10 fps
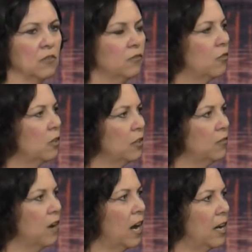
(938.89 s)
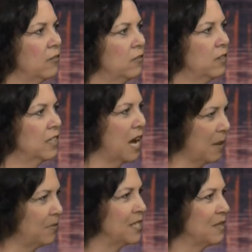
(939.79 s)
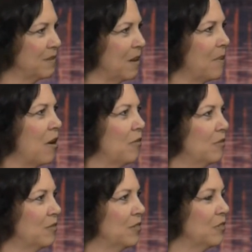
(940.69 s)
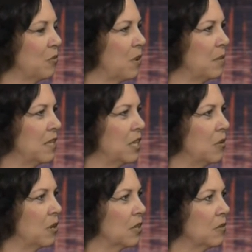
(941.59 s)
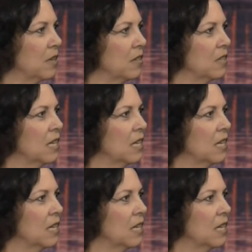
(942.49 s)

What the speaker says: 45 and up is about the women that you work with